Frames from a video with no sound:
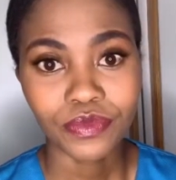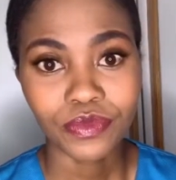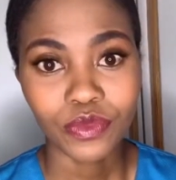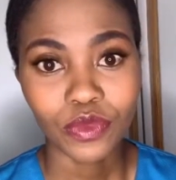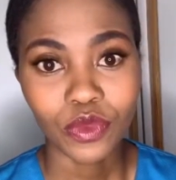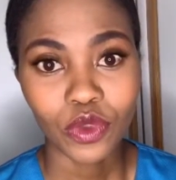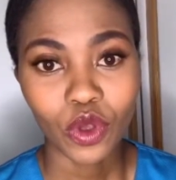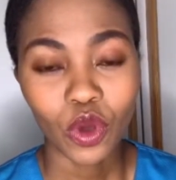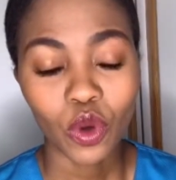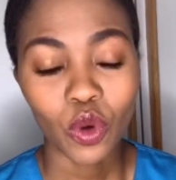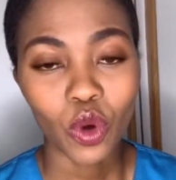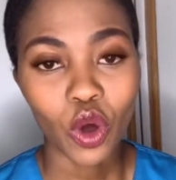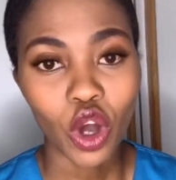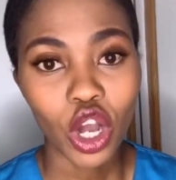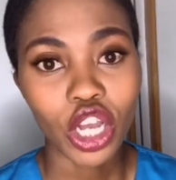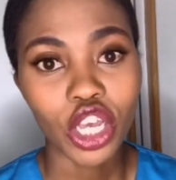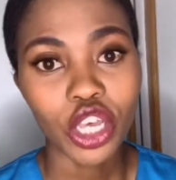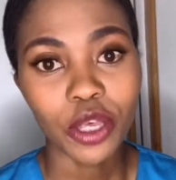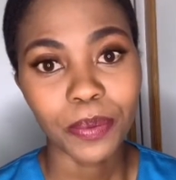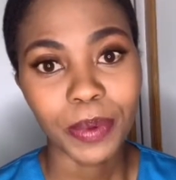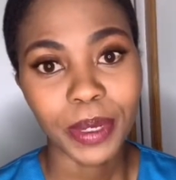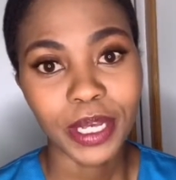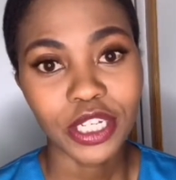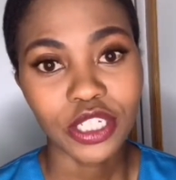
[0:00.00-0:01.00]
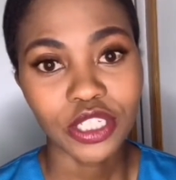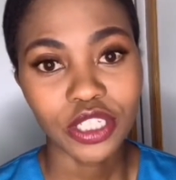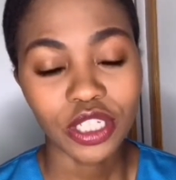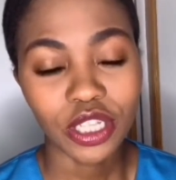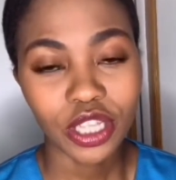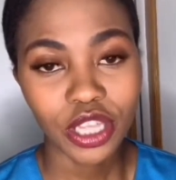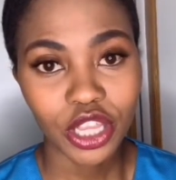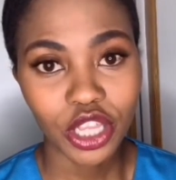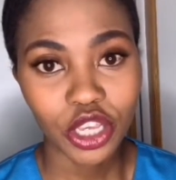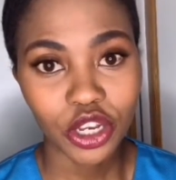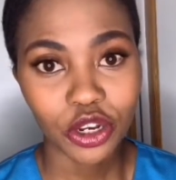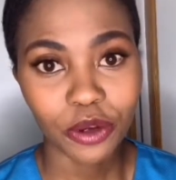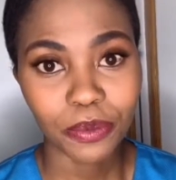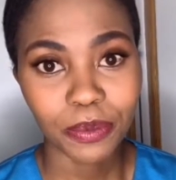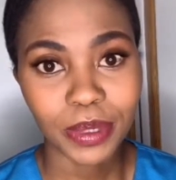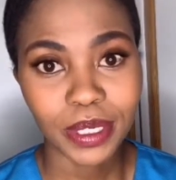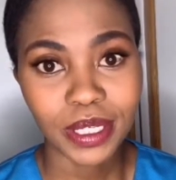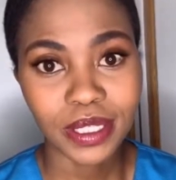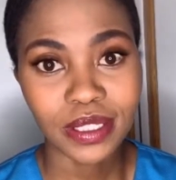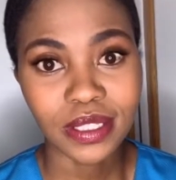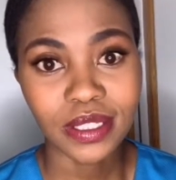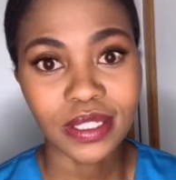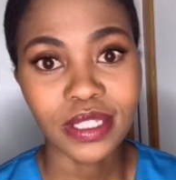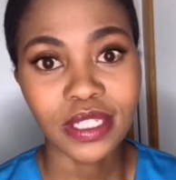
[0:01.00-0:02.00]
or occupational
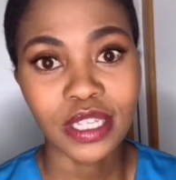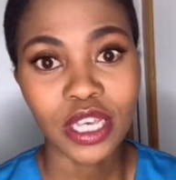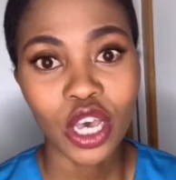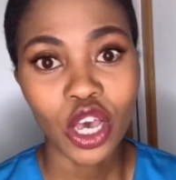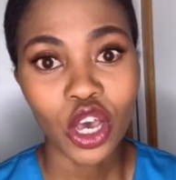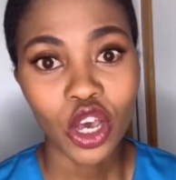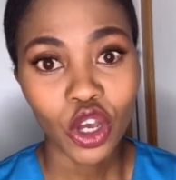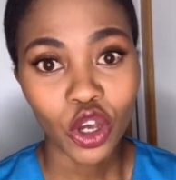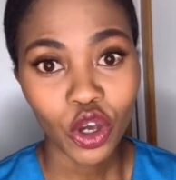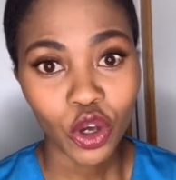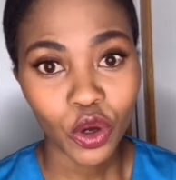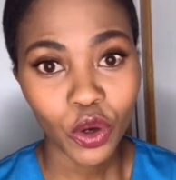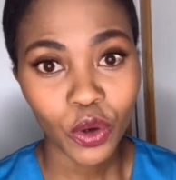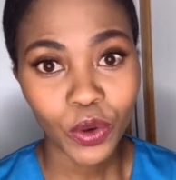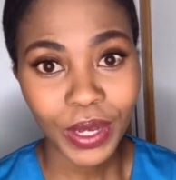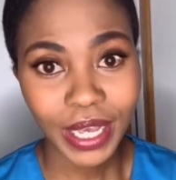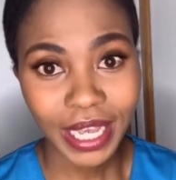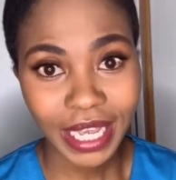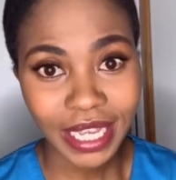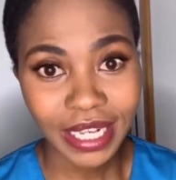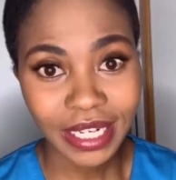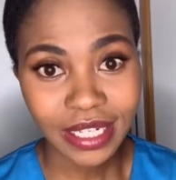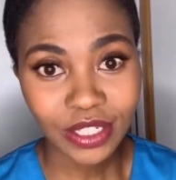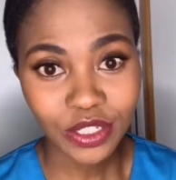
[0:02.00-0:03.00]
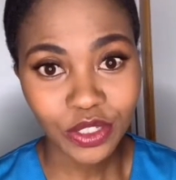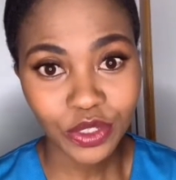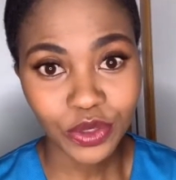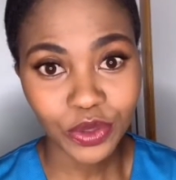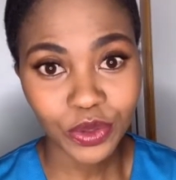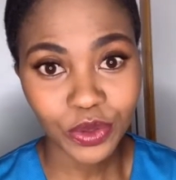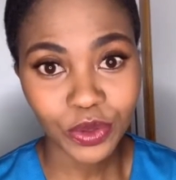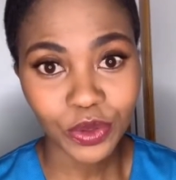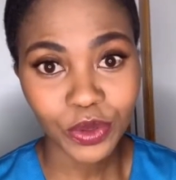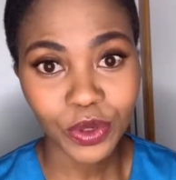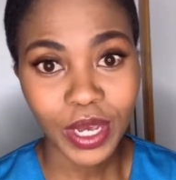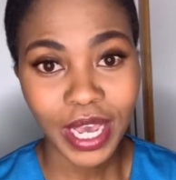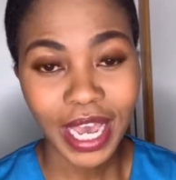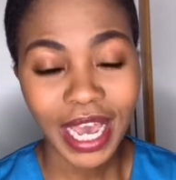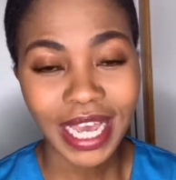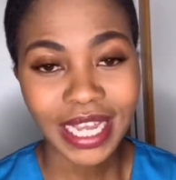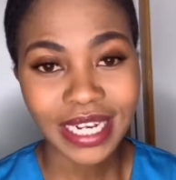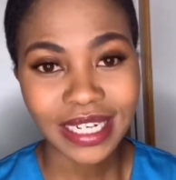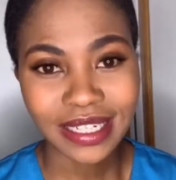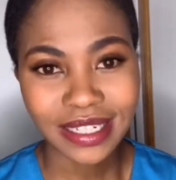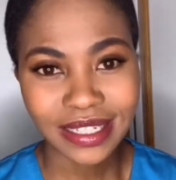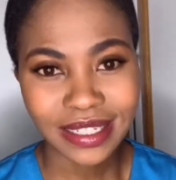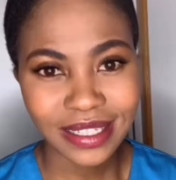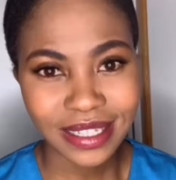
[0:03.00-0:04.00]
therapists go into and
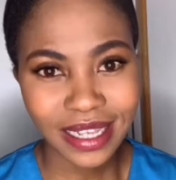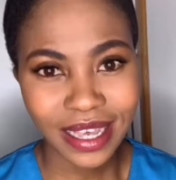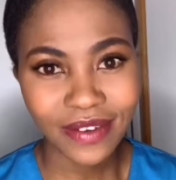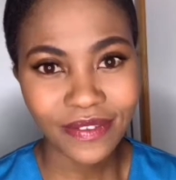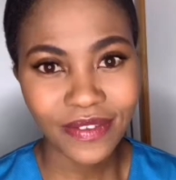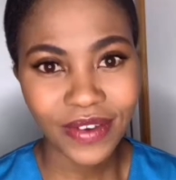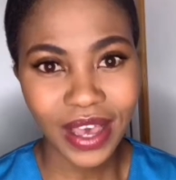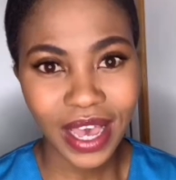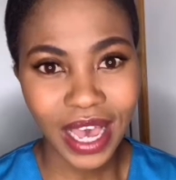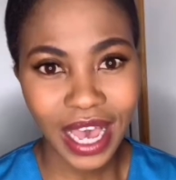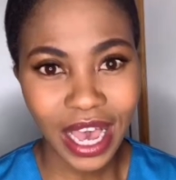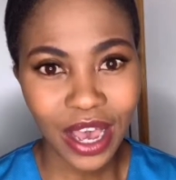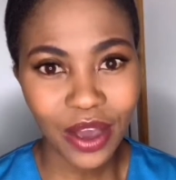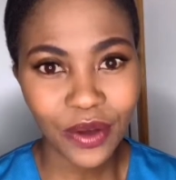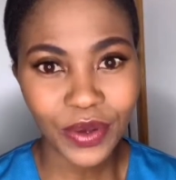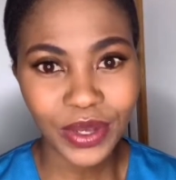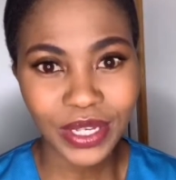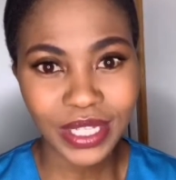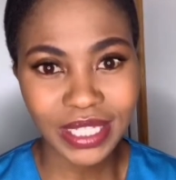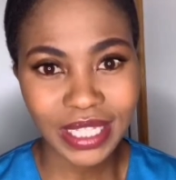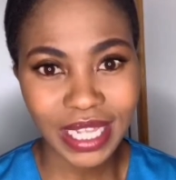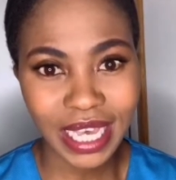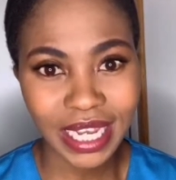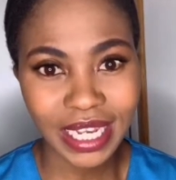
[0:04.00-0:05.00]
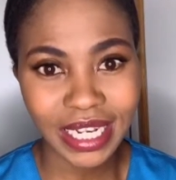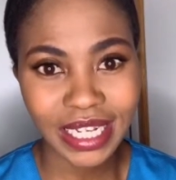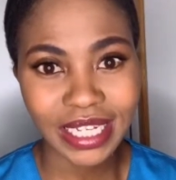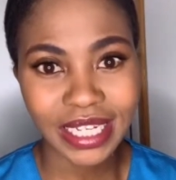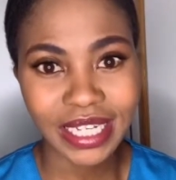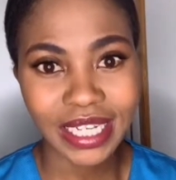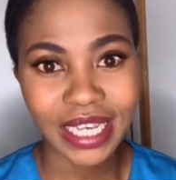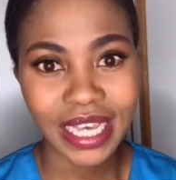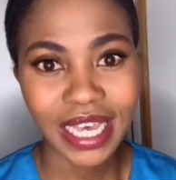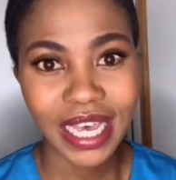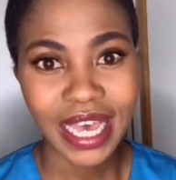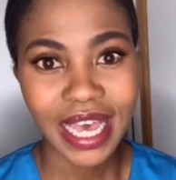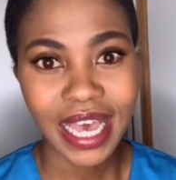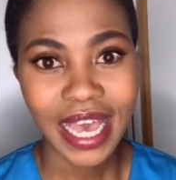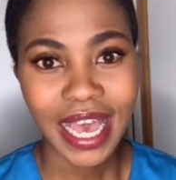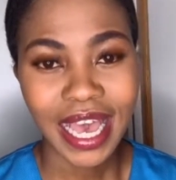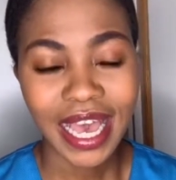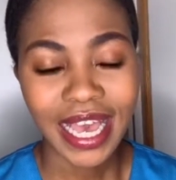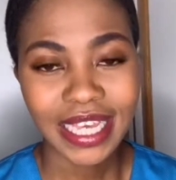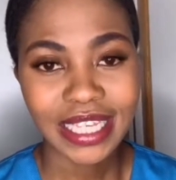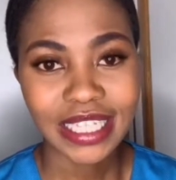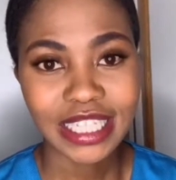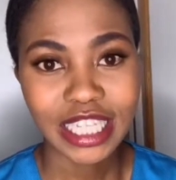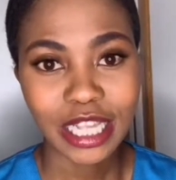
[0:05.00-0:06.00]
discover how exactly
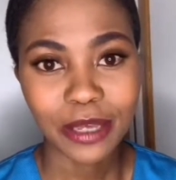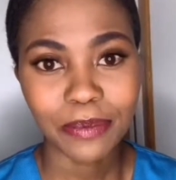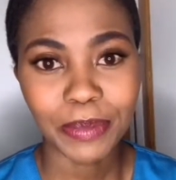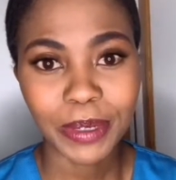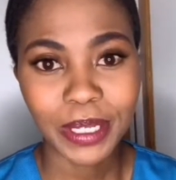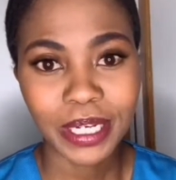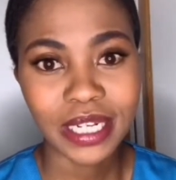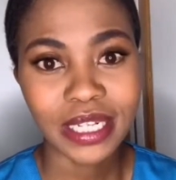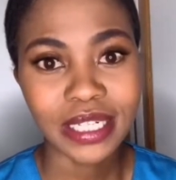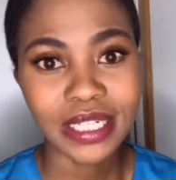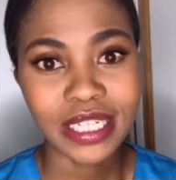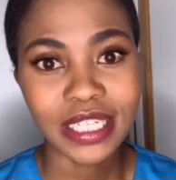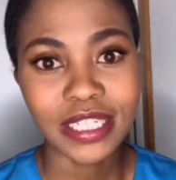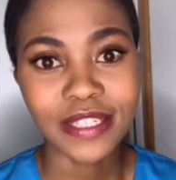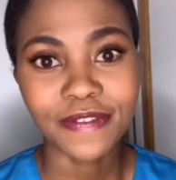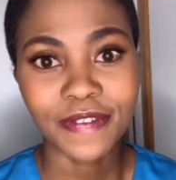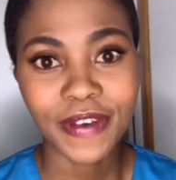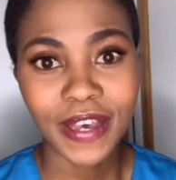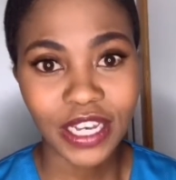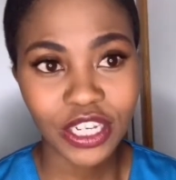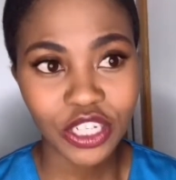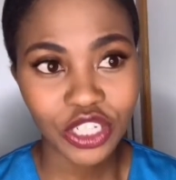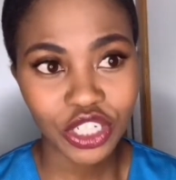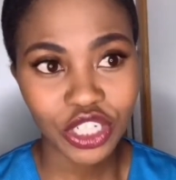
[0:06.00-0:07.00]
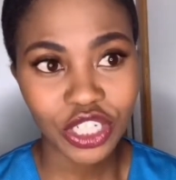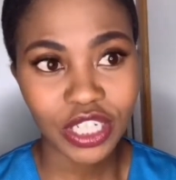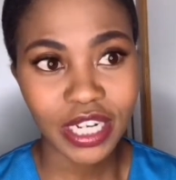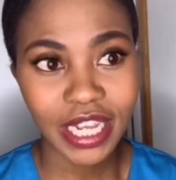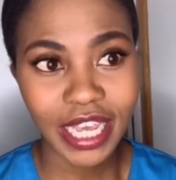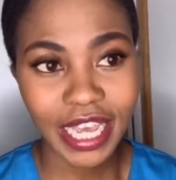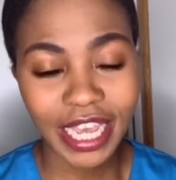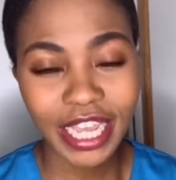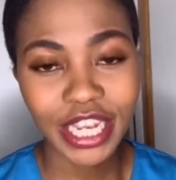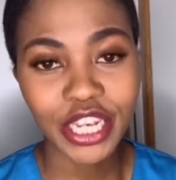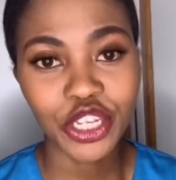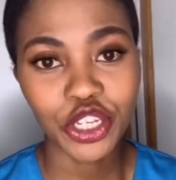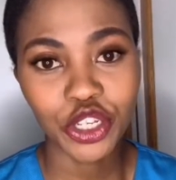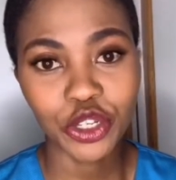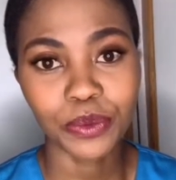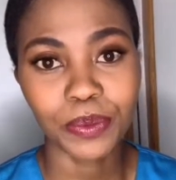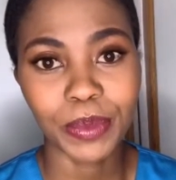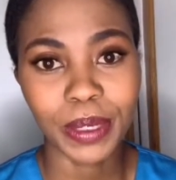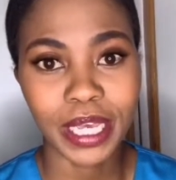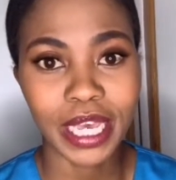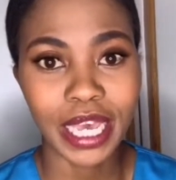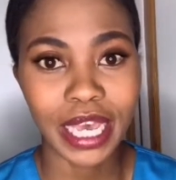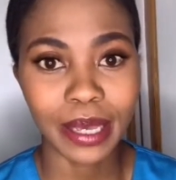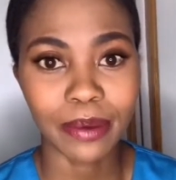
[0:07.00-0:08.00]
has there been a dysfunction in you
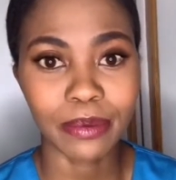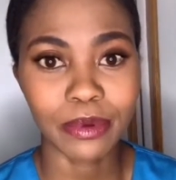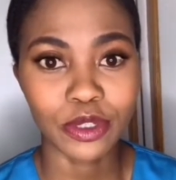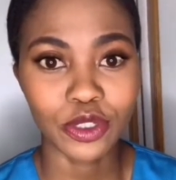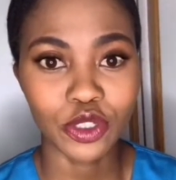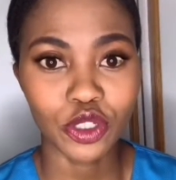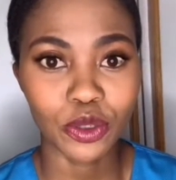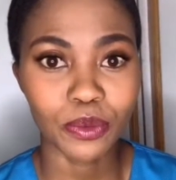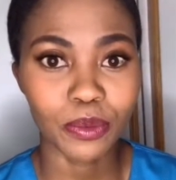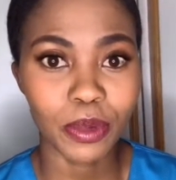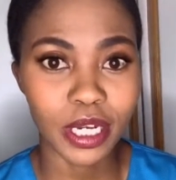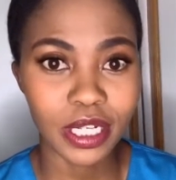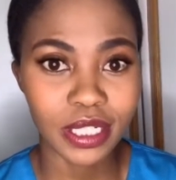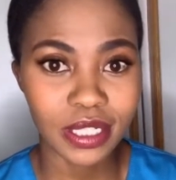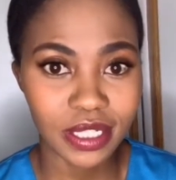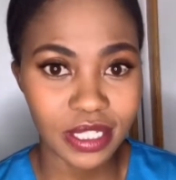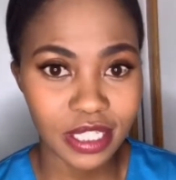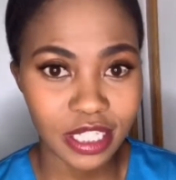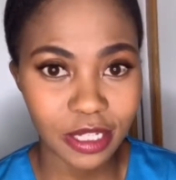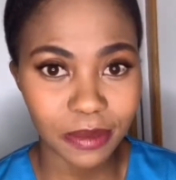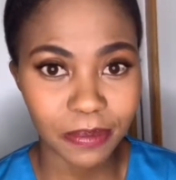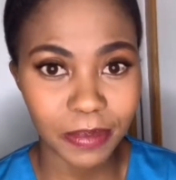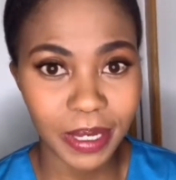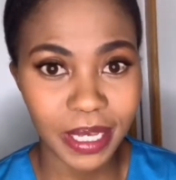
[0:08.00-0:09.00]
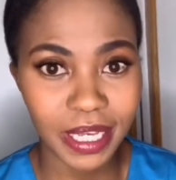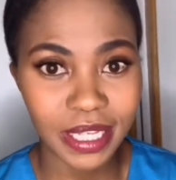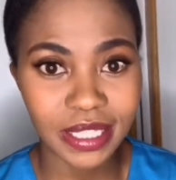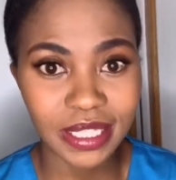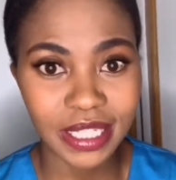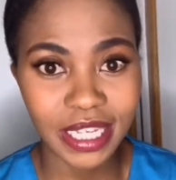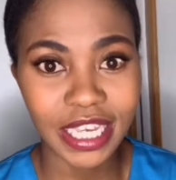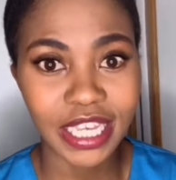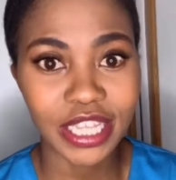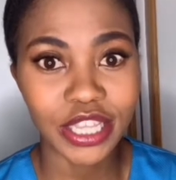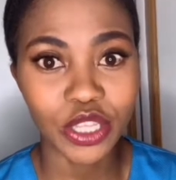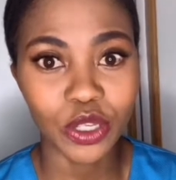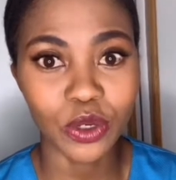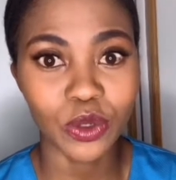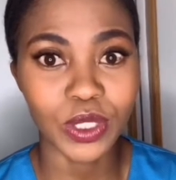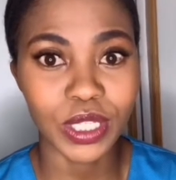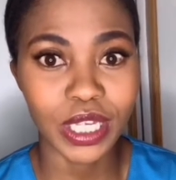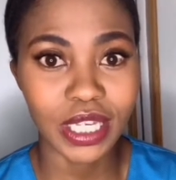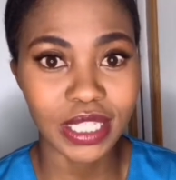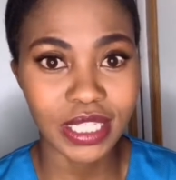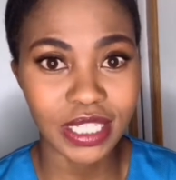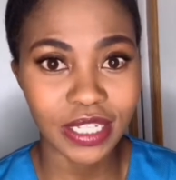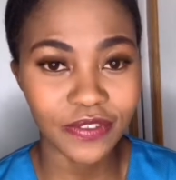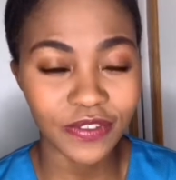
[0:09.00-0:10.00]
being able to participate in those
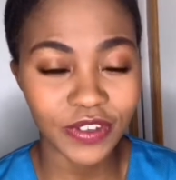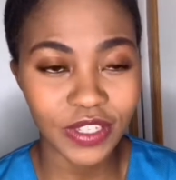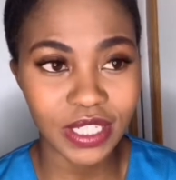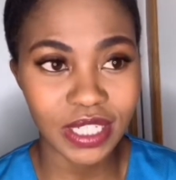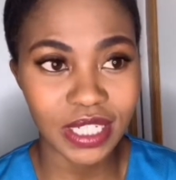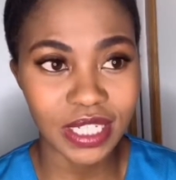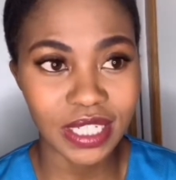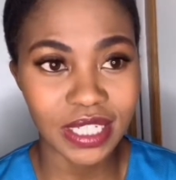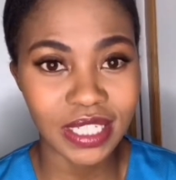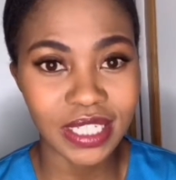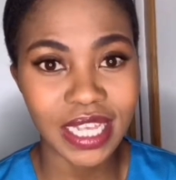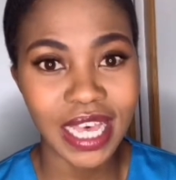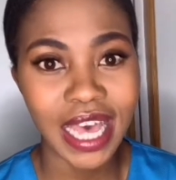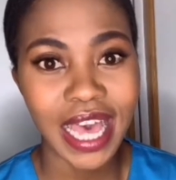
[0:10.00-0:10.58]
activities